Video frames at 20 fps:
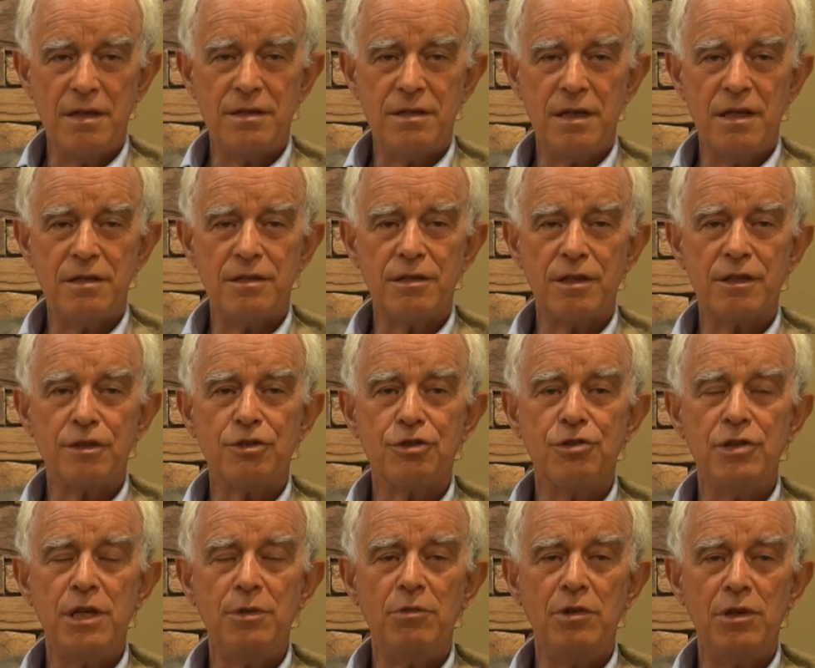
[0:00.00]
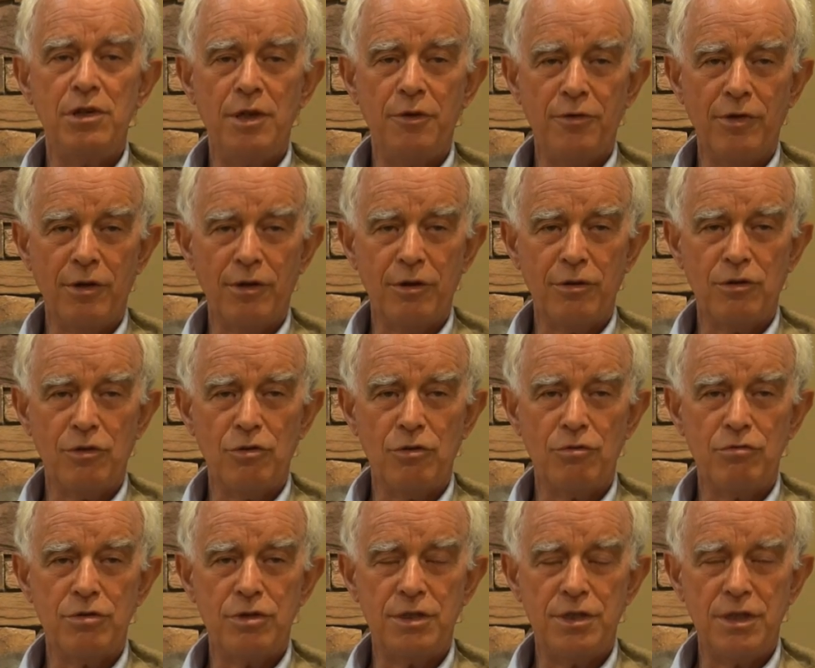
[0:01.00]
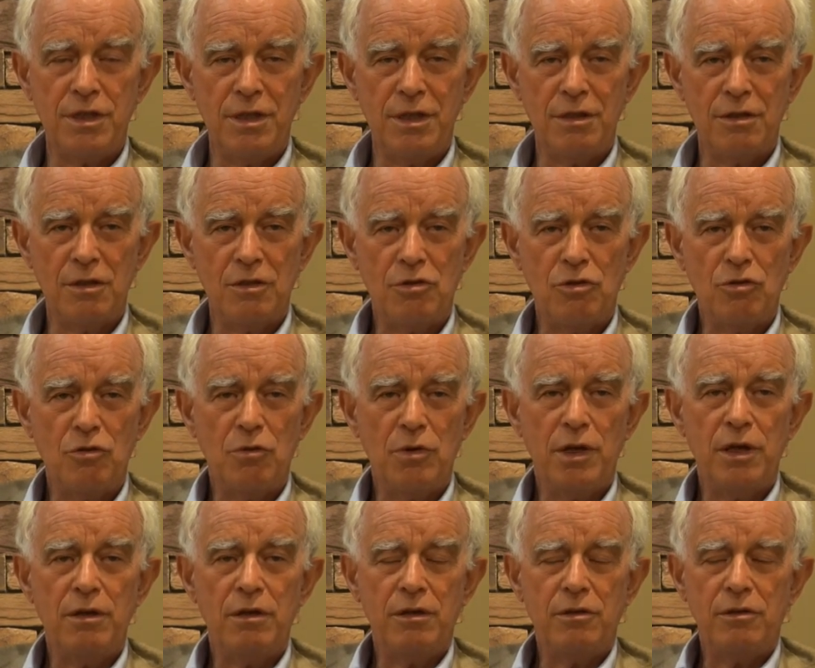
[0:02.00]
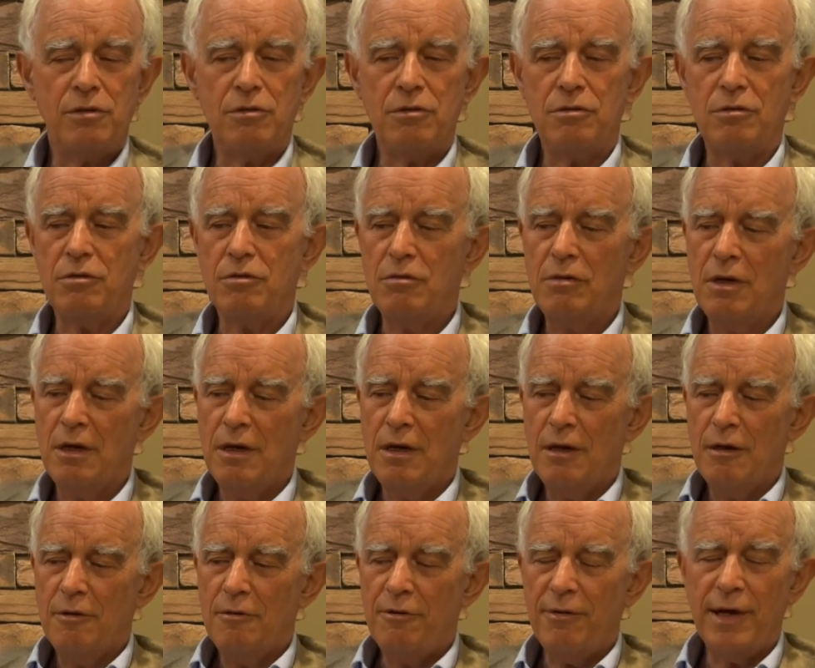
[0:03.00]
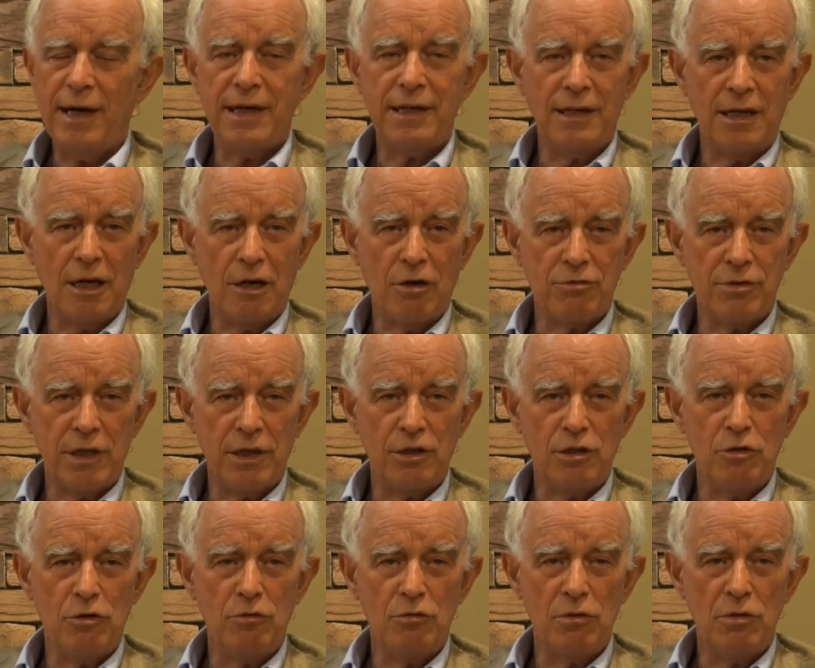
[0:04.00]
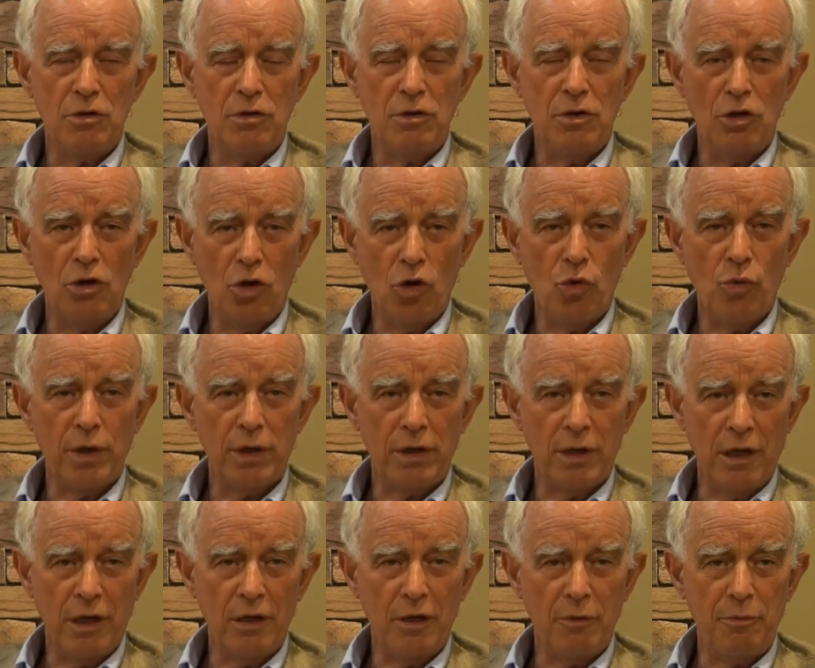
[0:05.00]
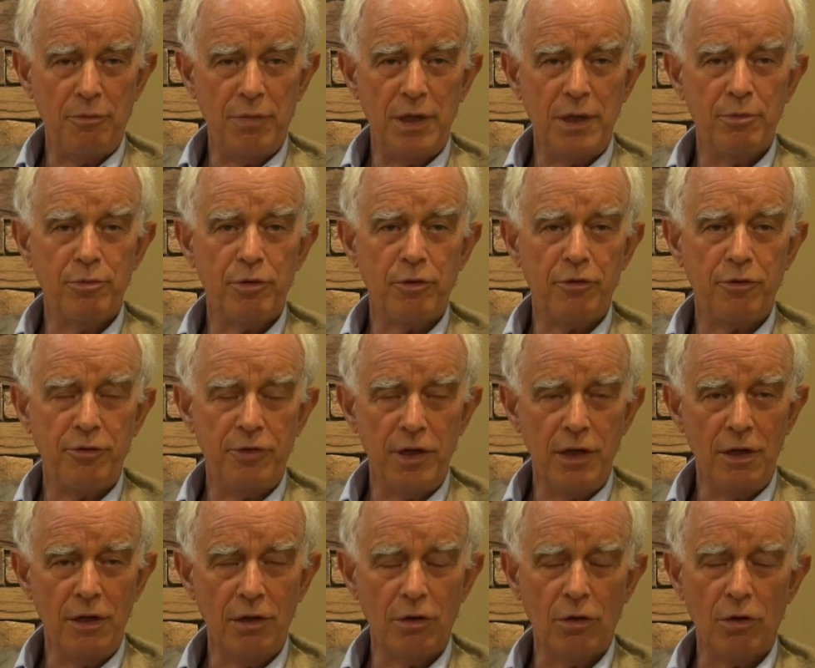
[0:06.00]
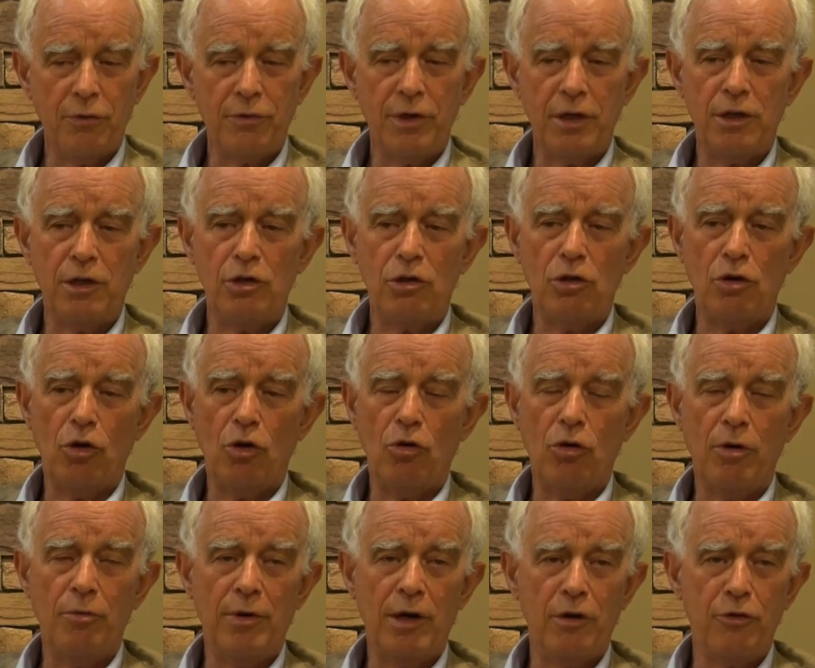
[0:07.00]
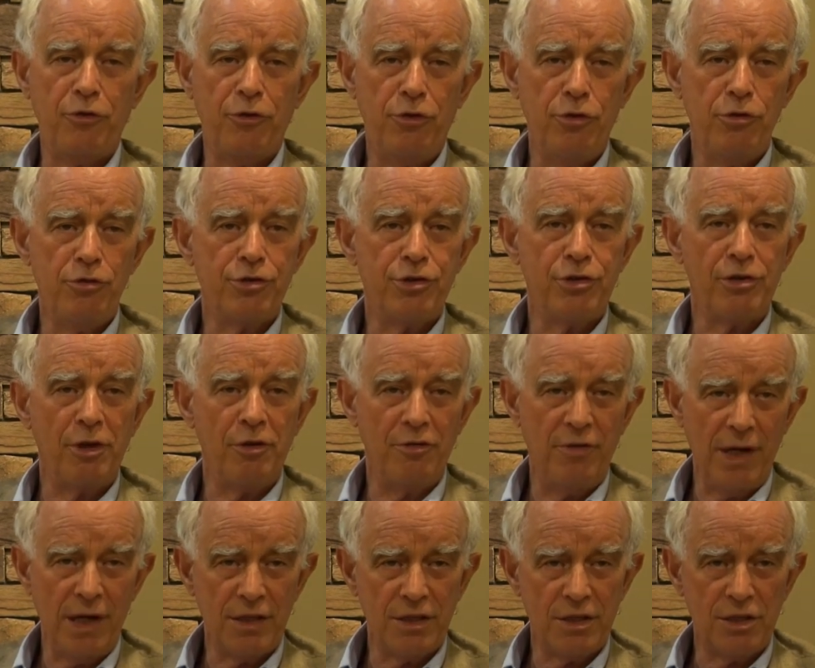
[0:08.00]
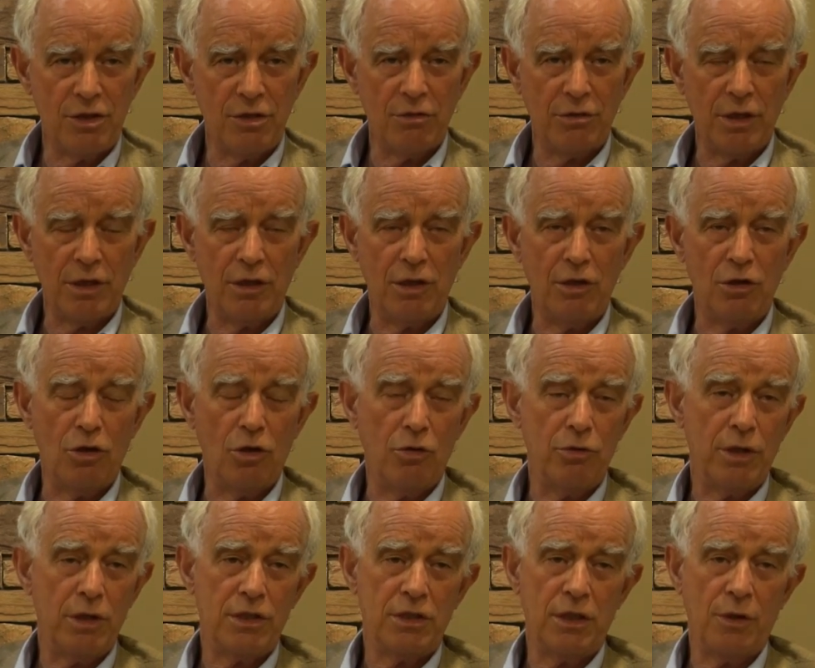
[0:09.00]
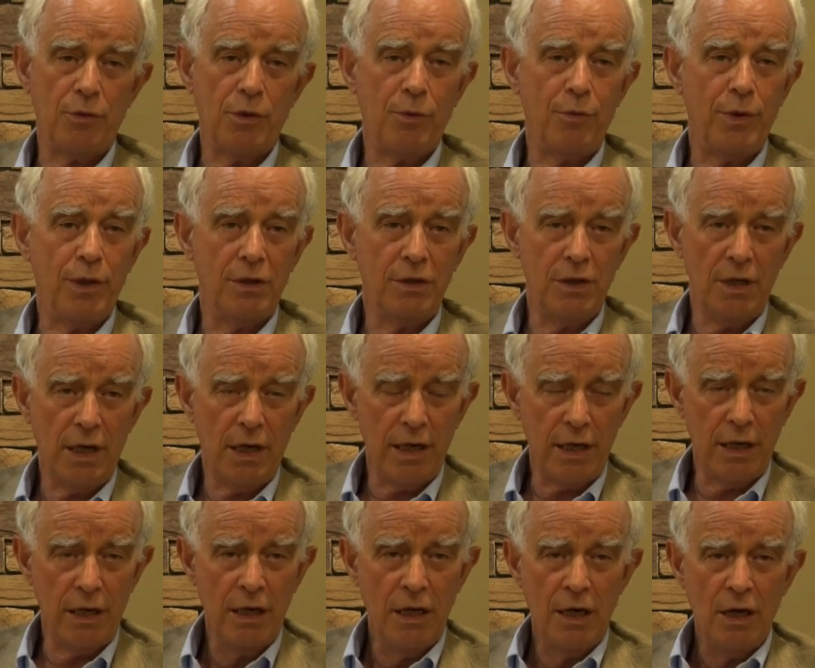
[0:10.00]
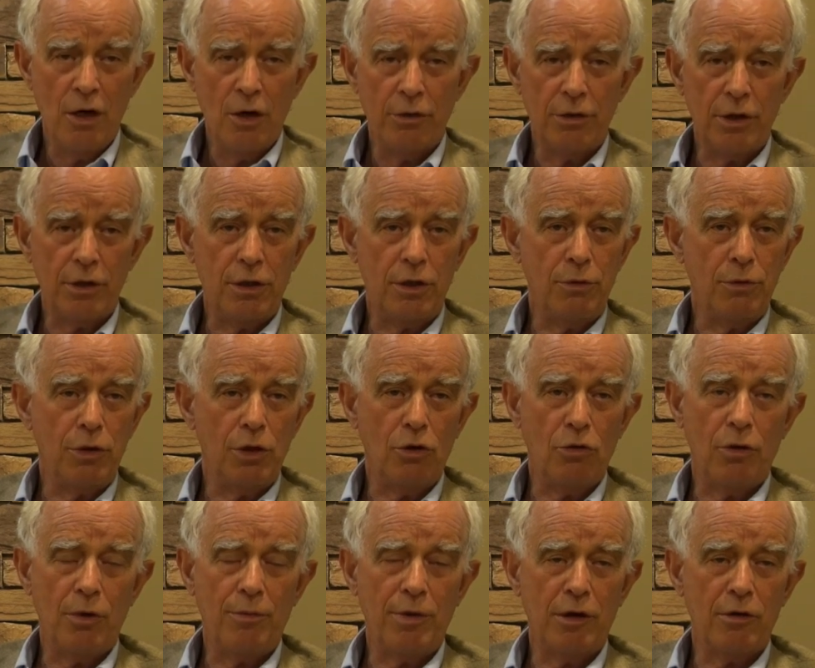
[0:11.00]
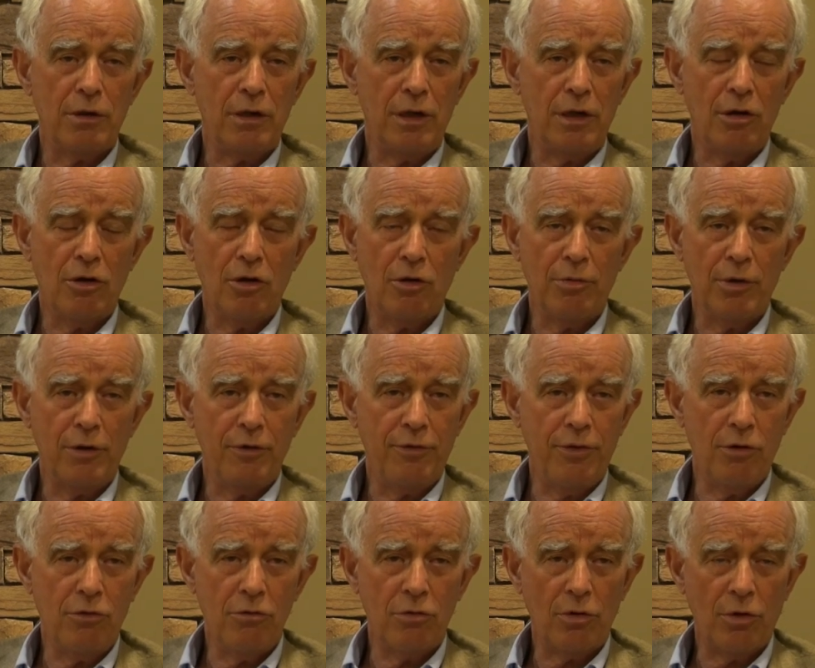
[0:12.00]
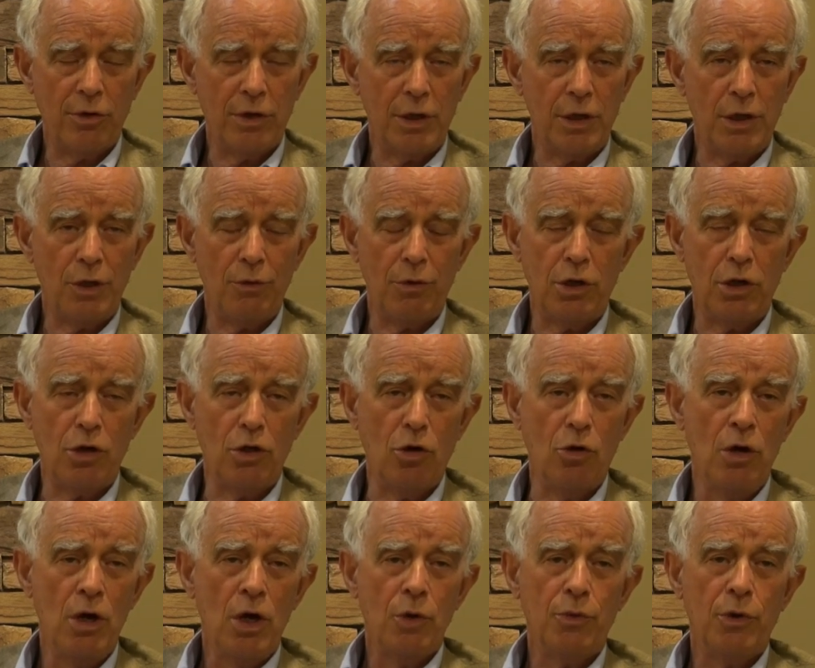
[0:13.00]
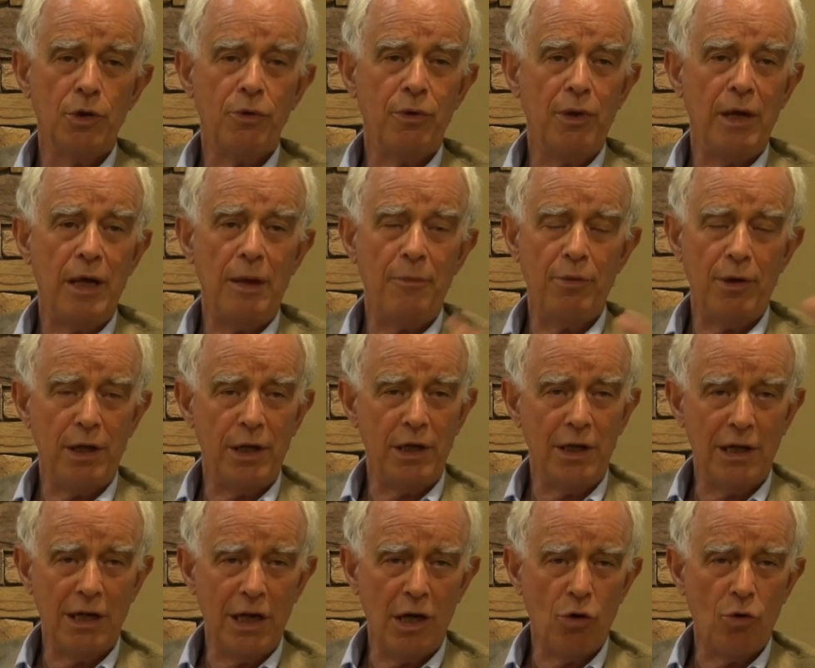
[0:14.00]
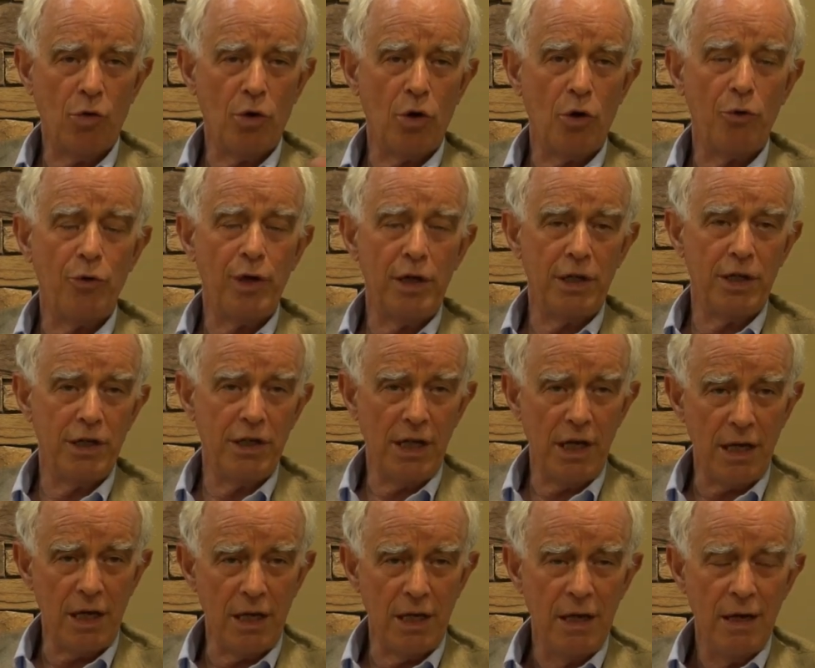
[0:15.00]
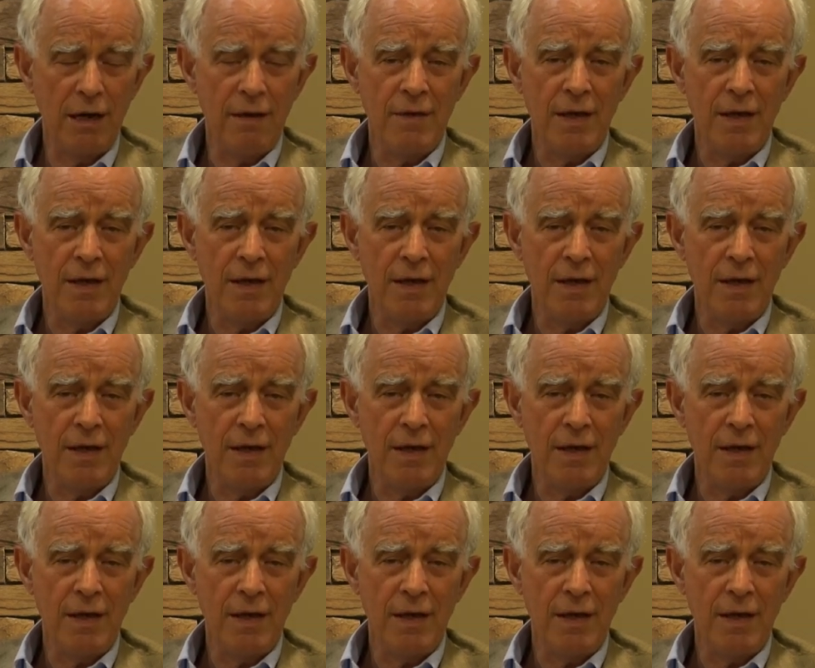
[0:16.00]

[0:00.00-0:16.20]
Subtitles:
It's extremely difficult to see, to find out that you know what other people feel, or that you know about future events, or that you know that someone will die, or that you know about an incoming phone call, that you will know what will happen in an hour or in a day.